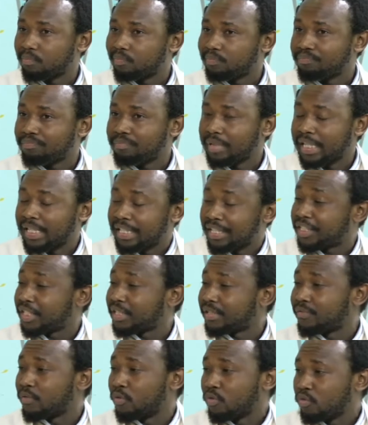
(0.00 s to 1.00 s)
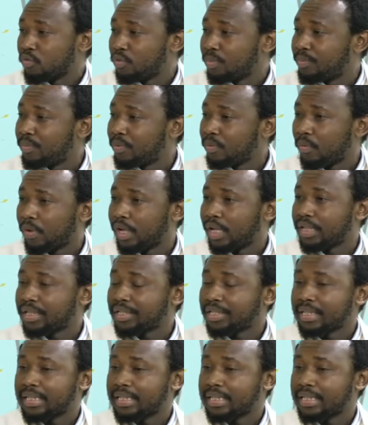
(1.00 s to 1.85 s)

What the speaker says: initiative group where she